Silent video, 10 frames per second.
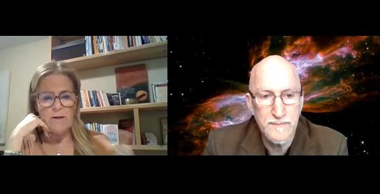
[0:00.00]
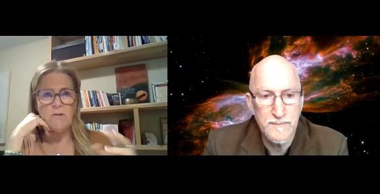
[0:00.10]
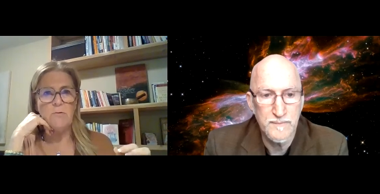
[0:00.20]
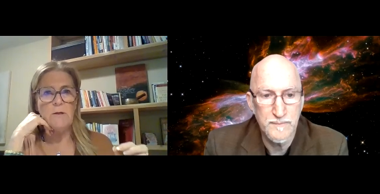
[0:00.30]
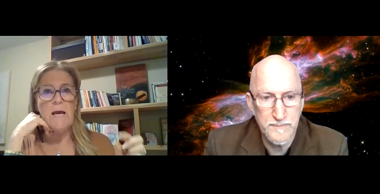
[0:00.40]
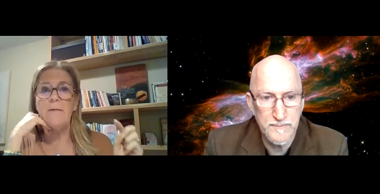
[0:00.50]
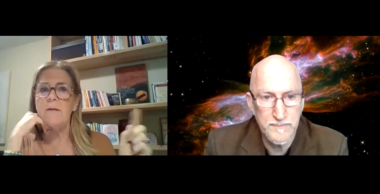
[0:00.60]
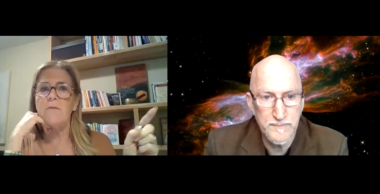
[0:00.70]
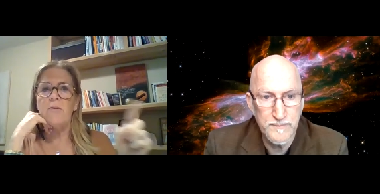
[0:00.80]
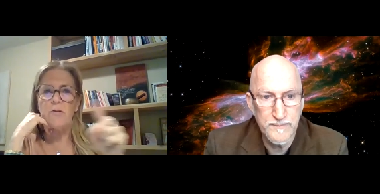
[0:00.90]
Speaker 1: read through it, and
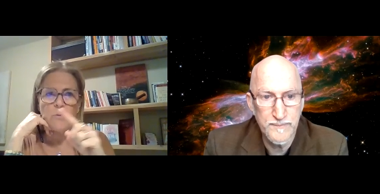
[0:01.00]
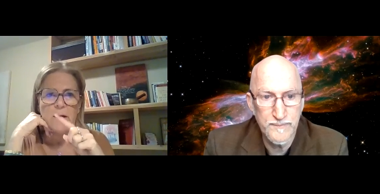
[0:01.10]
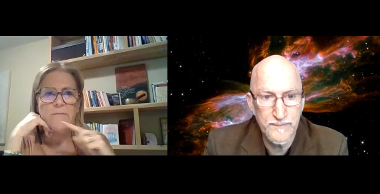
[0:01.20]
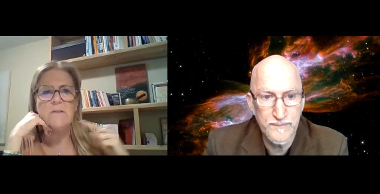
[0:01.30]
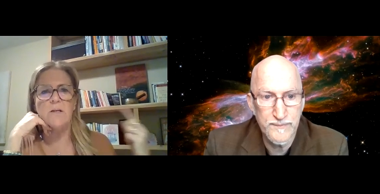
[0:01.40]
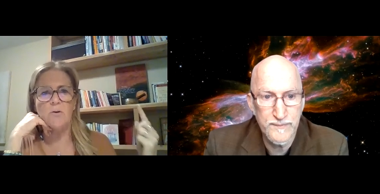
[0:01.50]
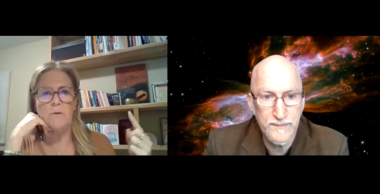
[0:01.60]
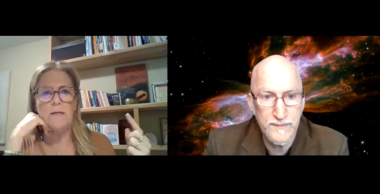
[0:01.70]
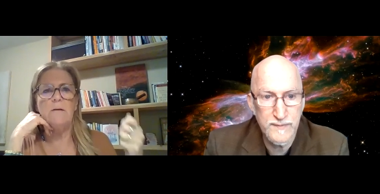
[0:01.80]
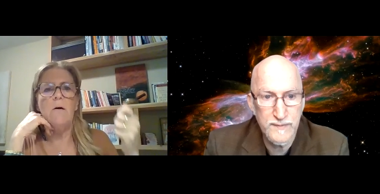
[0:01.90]
then the three of us
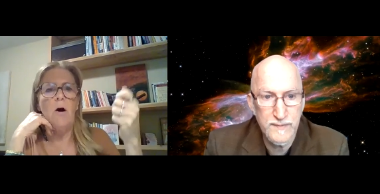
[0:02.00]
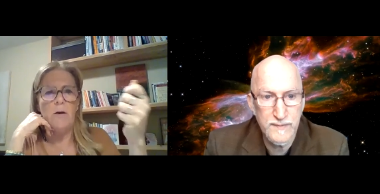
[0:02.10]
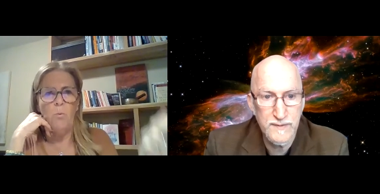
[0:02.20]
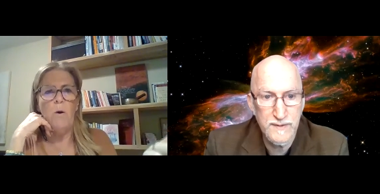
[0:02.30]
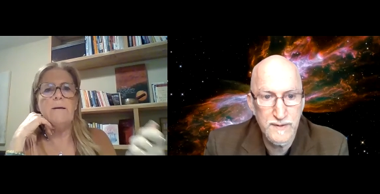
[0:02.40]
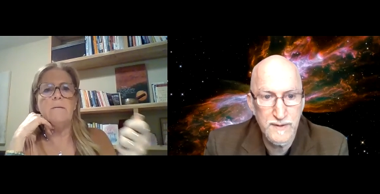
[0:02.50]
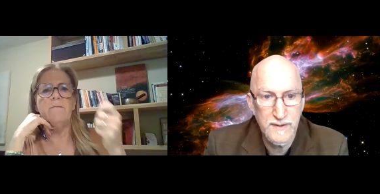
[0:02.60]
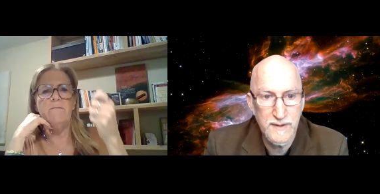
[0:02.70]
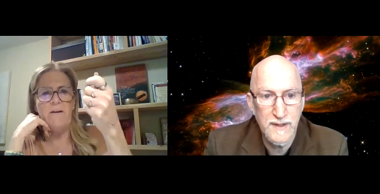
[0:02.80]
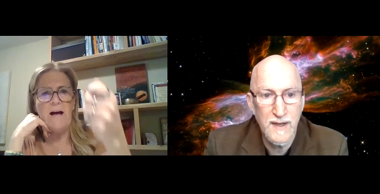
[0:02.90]
agreed on what
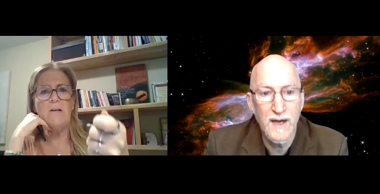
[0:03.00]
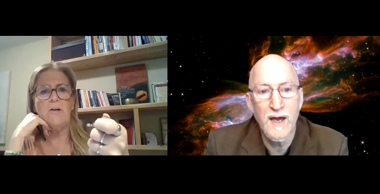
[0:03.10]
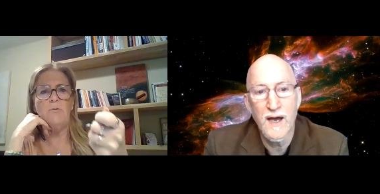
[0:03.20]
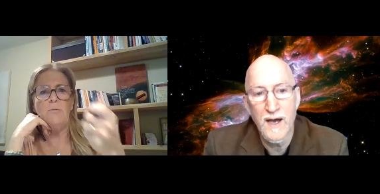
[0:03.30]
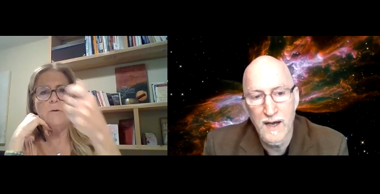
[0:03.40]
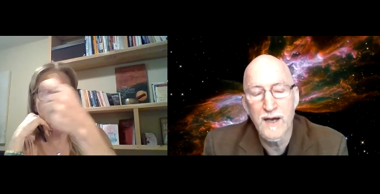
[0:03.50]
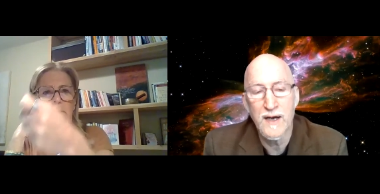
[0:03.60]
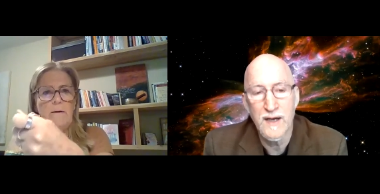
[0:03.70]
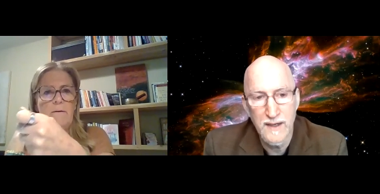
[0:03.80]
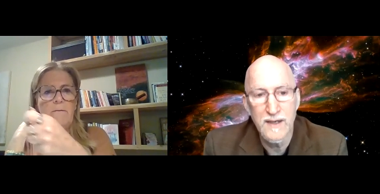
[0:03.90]
value
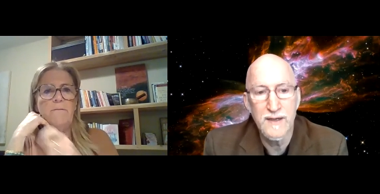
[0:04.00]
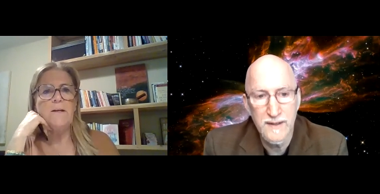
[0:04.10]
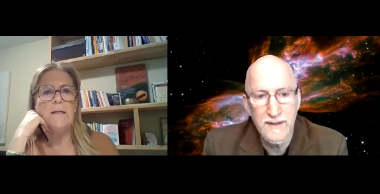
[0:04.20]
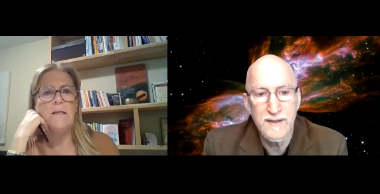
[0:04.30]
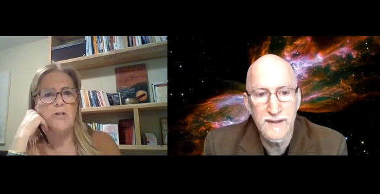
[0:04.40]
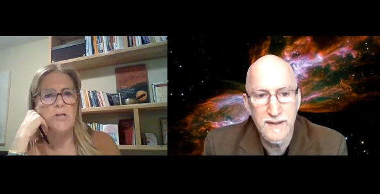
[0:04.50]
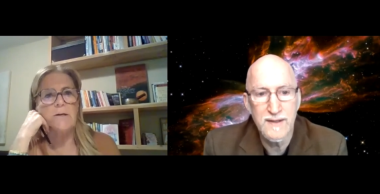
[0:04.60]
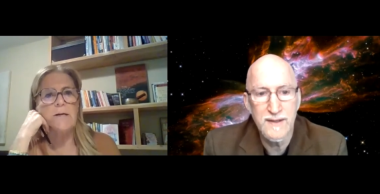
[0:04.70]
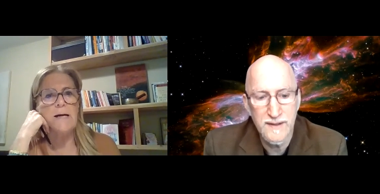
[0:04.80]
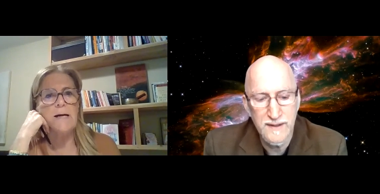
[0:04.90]
fit each
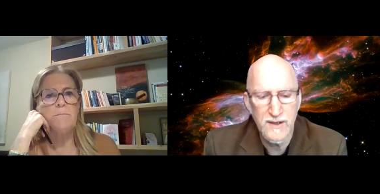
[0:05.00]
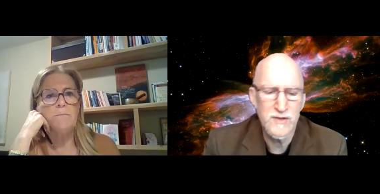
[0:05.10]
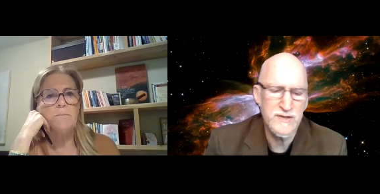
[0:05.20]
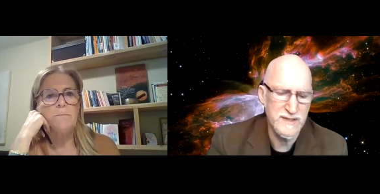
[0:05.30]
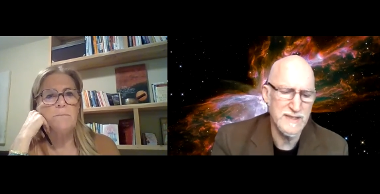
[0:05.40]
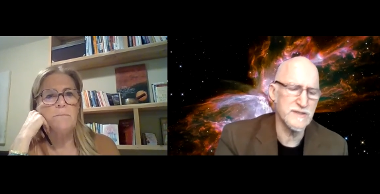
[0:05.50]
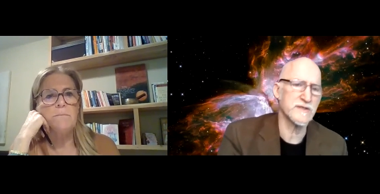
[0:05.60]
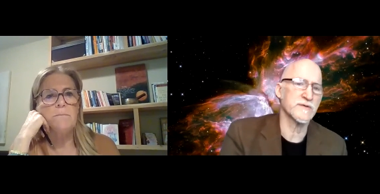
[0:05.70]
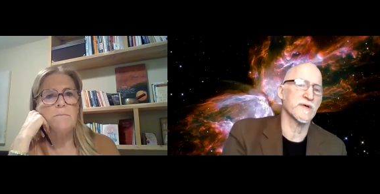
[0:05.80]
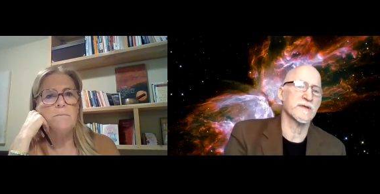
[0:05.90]
area.
Speaker 2: Okay, that's
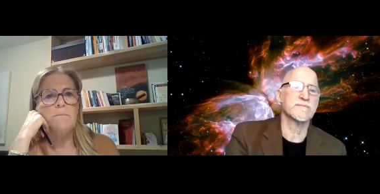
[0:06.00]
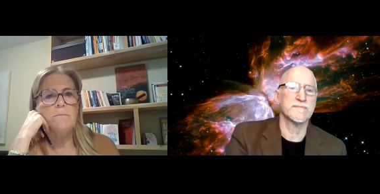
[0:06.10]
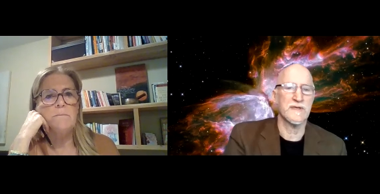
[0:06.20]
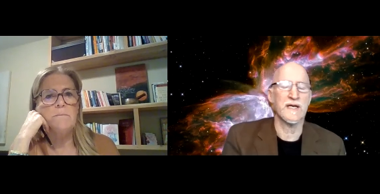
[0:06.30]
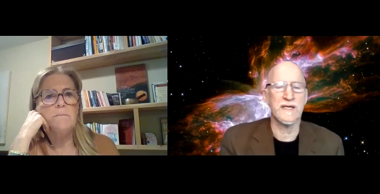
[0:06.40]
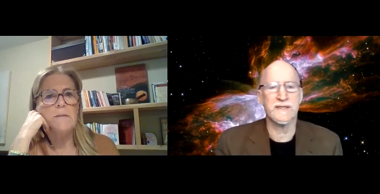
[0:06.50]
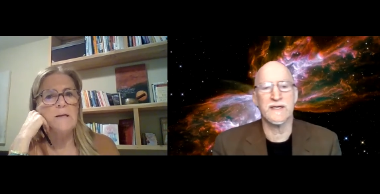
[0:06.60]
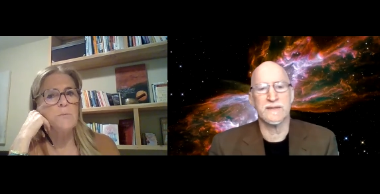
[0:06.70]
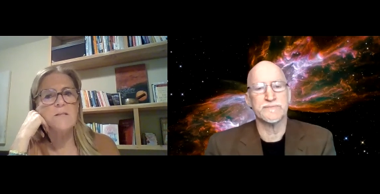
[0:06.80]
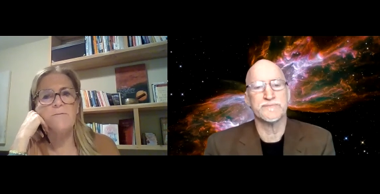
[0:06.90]
a good way. I like it
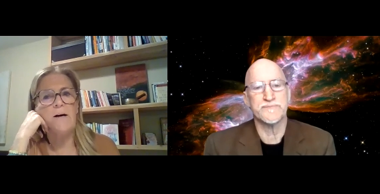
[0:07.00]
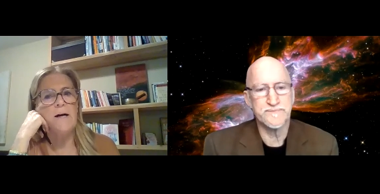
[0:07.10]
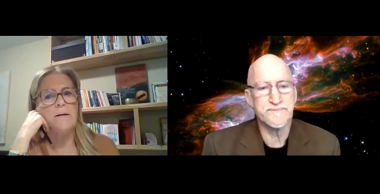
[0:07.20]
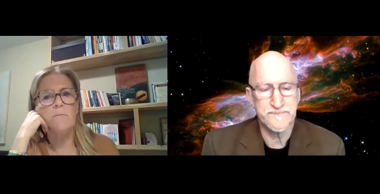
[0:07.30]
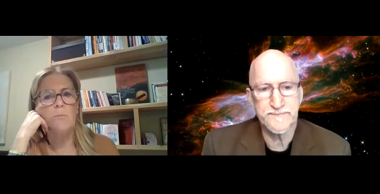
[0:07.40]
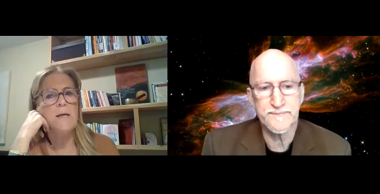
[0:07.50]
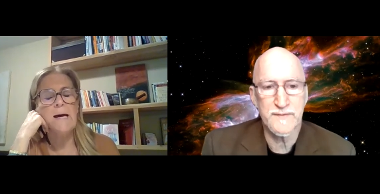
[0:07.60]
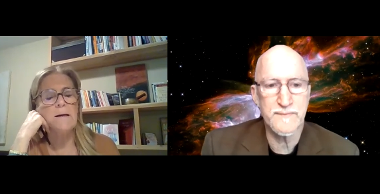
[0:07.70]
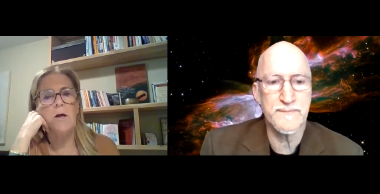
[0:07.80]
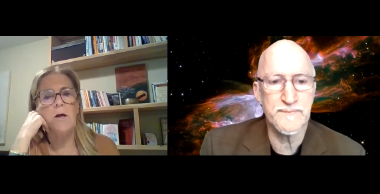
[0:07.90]
that. was
Speaker 1: fun. We
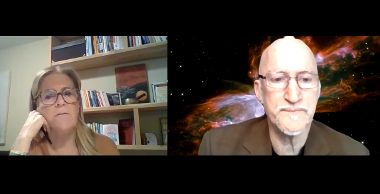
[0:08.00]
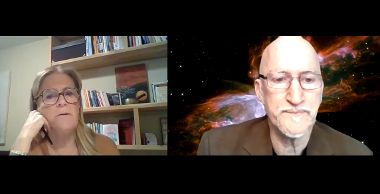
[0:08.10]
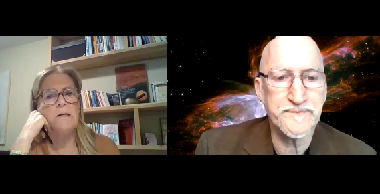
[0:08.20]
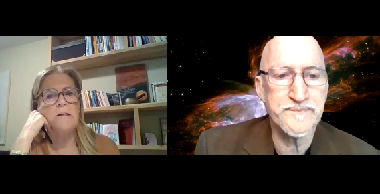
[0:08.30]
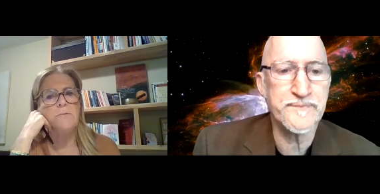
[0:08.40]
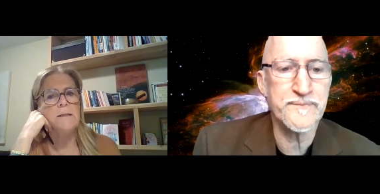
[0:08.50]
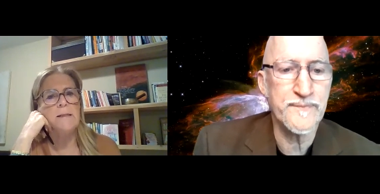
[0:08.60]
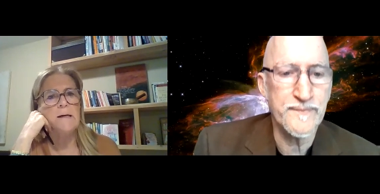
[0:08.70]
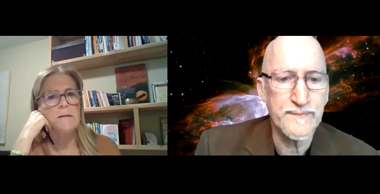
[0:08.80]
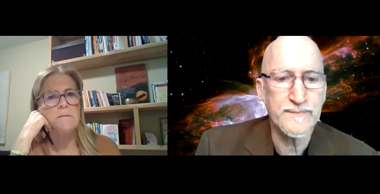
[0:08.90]
had a lot of fun doing
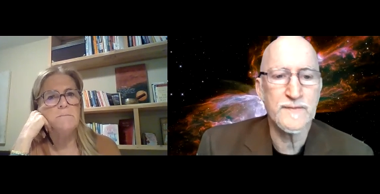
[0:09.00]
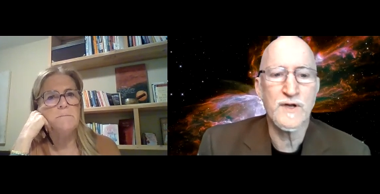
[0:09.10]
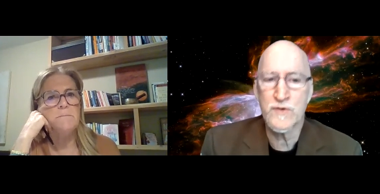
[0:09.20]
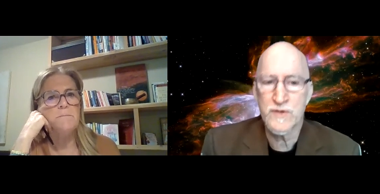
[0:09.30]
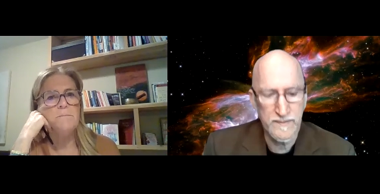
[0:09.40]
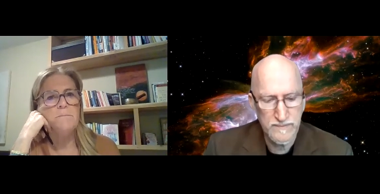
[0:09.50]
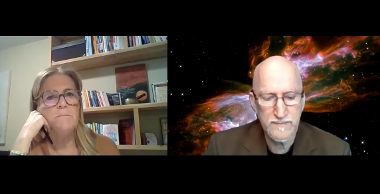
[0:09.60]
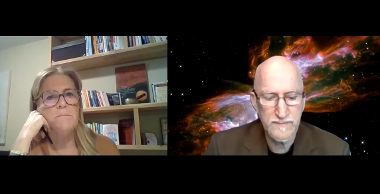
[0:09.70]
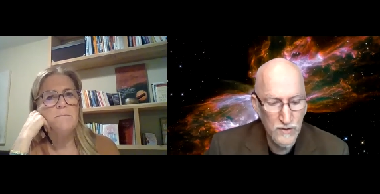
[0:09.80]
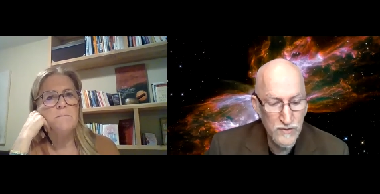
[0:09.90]
that.
Speaker 2: Okay.
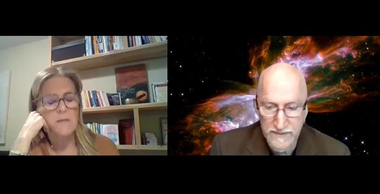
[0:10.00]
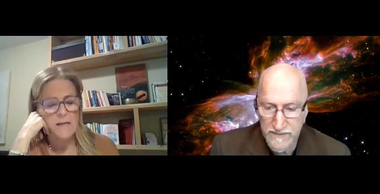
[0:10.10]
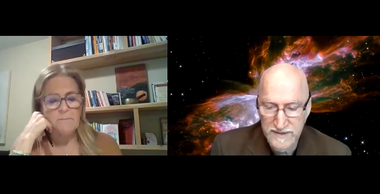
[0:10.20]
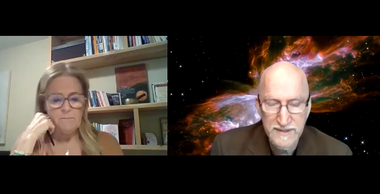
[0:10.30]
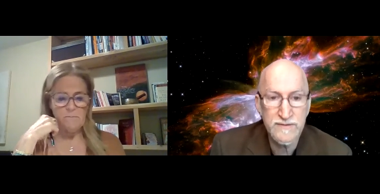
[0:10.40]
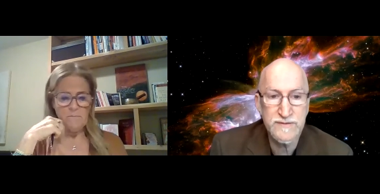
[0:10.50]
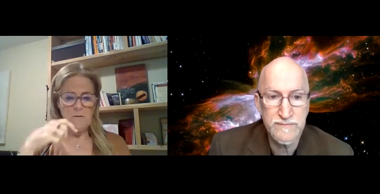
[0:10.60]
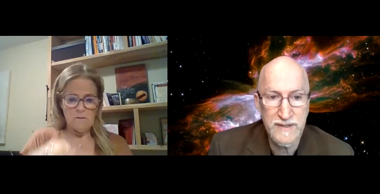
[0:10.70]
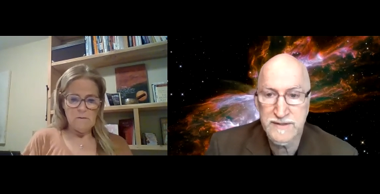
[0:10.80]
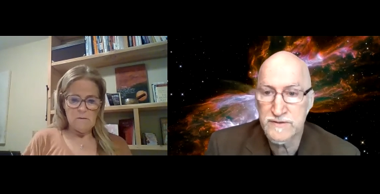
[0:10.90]
Okay, that
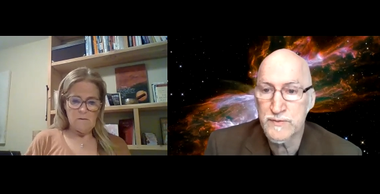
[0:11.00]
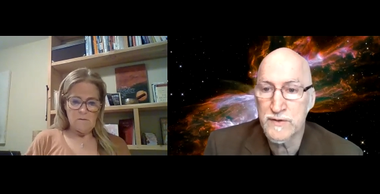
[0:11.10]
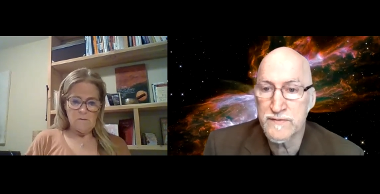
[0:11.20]
sounds that sounds